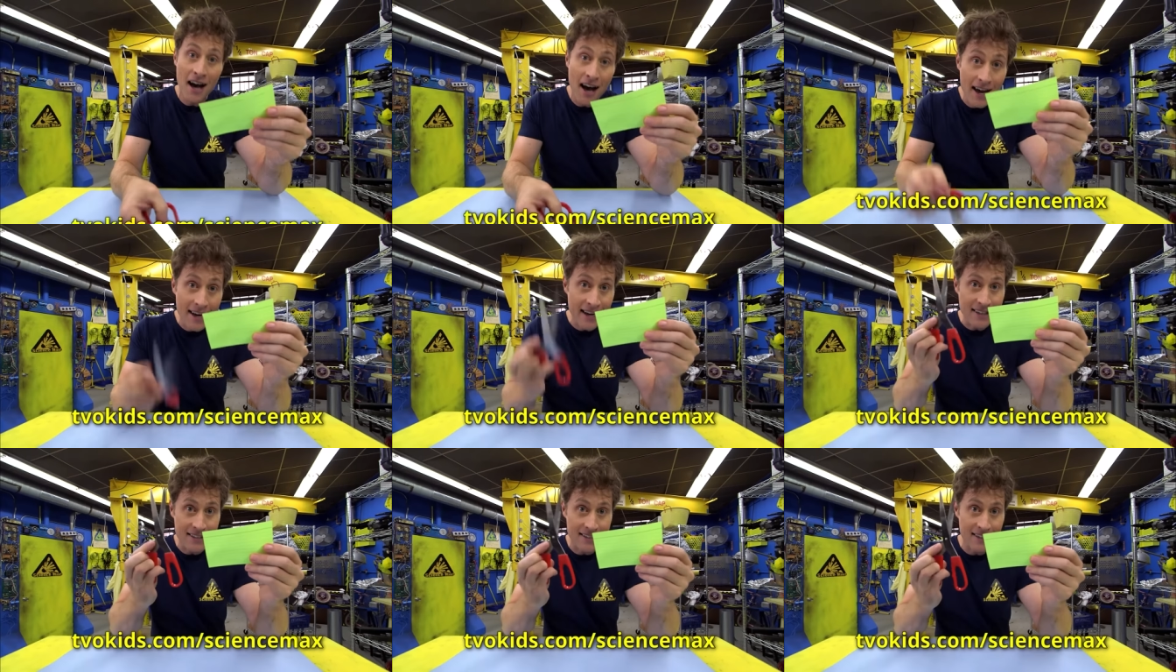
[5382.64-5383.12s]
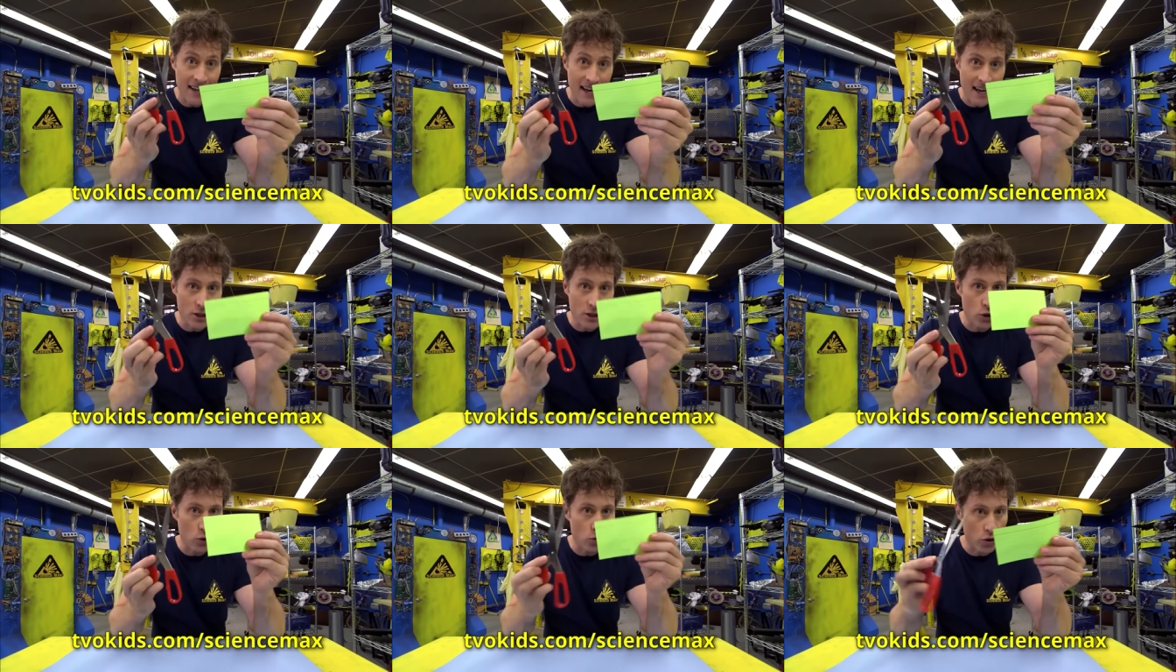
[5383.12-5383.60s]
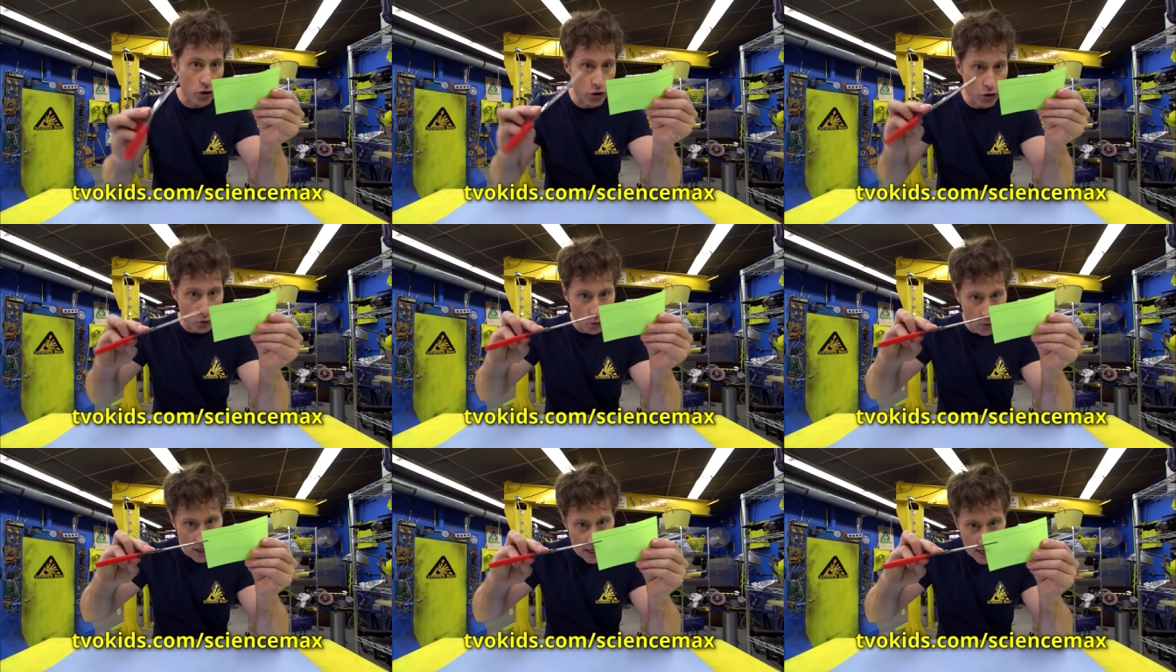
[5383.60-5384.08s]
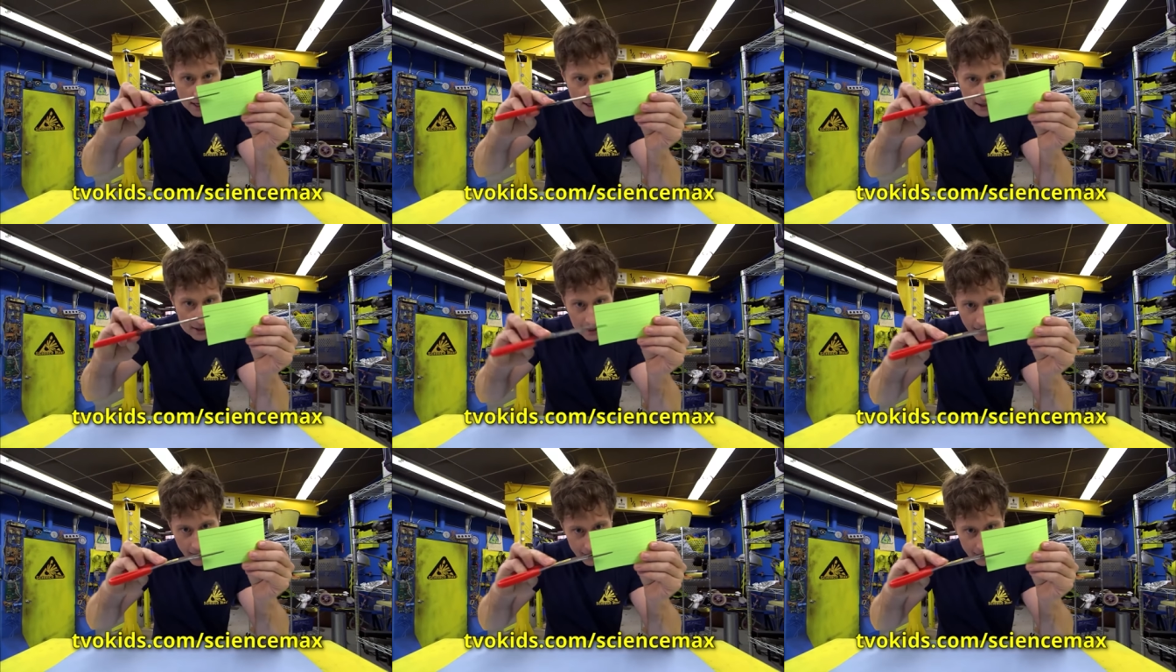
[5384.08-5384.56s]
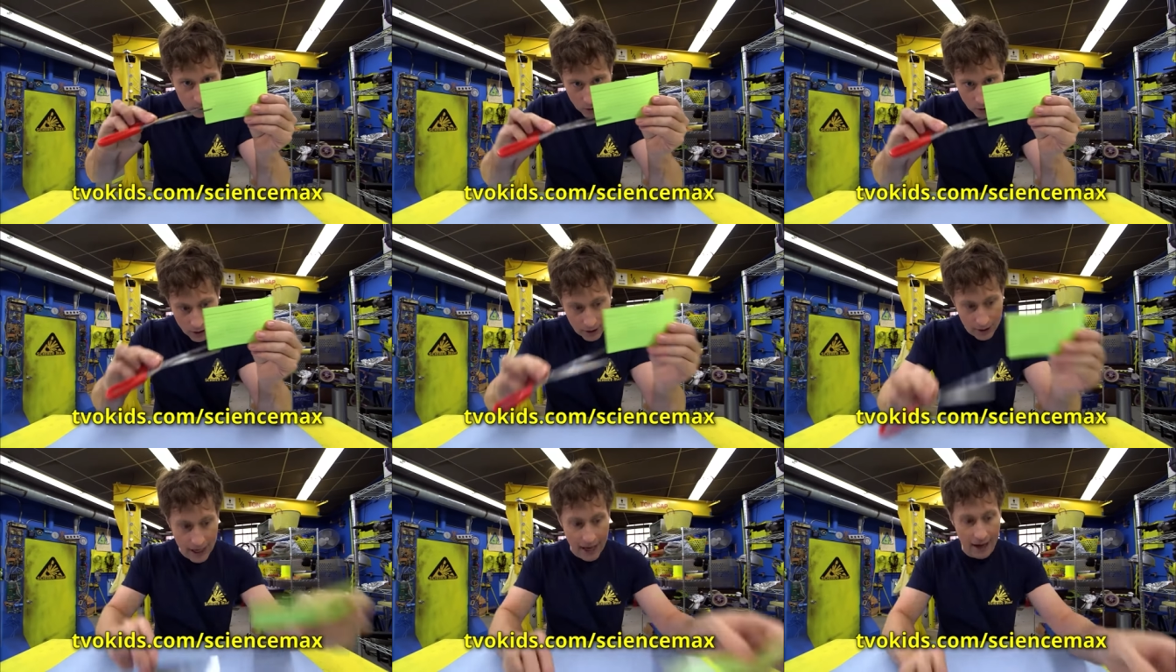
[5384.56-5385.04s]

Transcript: cut it into 3 equal